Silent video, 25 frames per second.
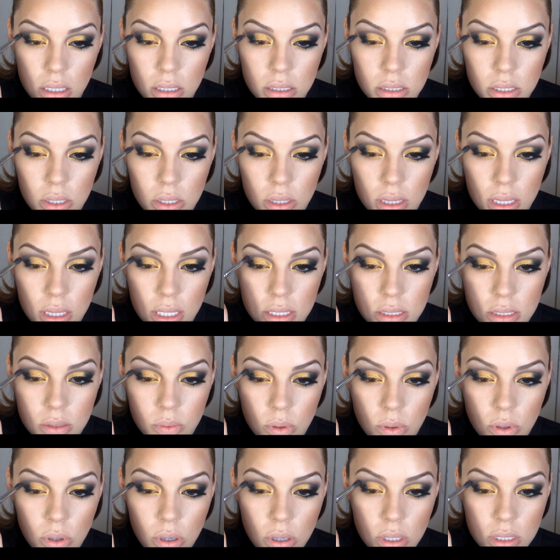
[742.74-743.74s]
So this
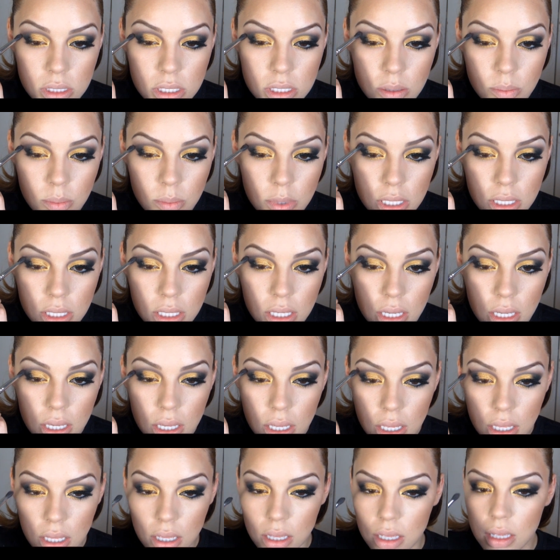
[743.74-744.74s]
will
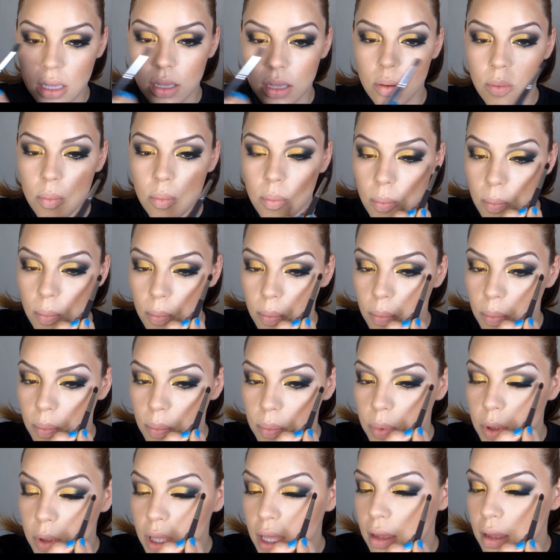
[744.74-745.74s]
ultimately
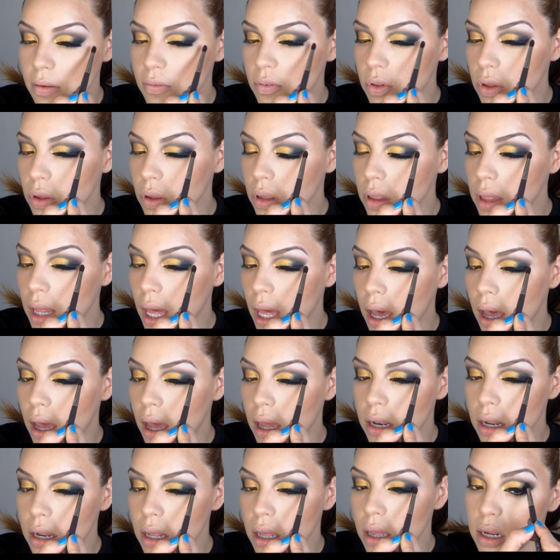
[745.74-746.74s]
give you
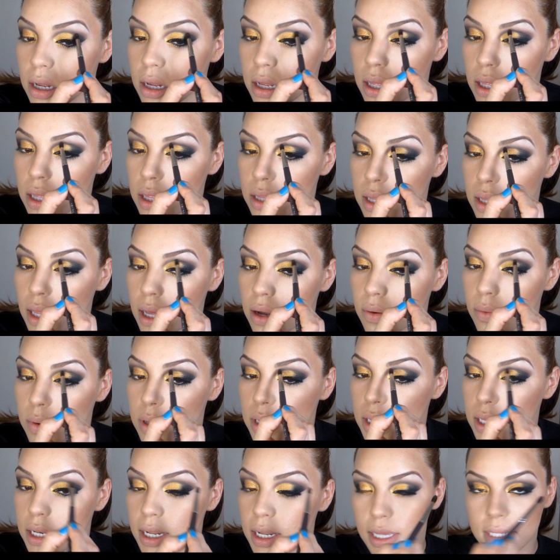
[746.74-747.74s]
that
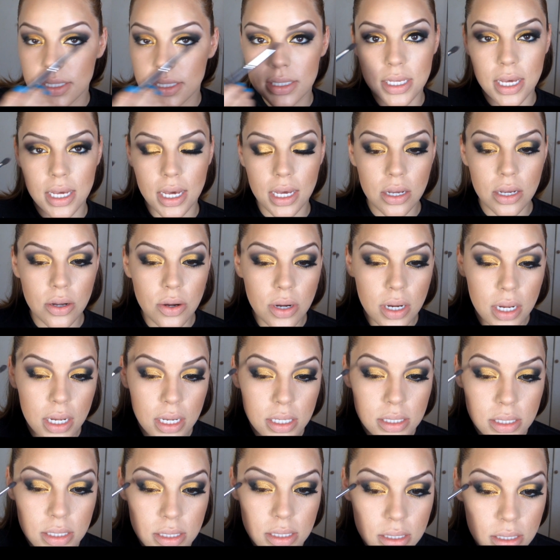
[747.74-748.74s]
really nice cut
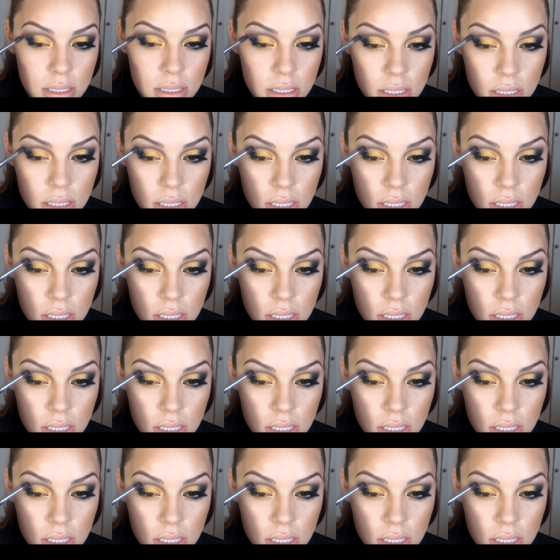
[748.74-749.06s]
crease.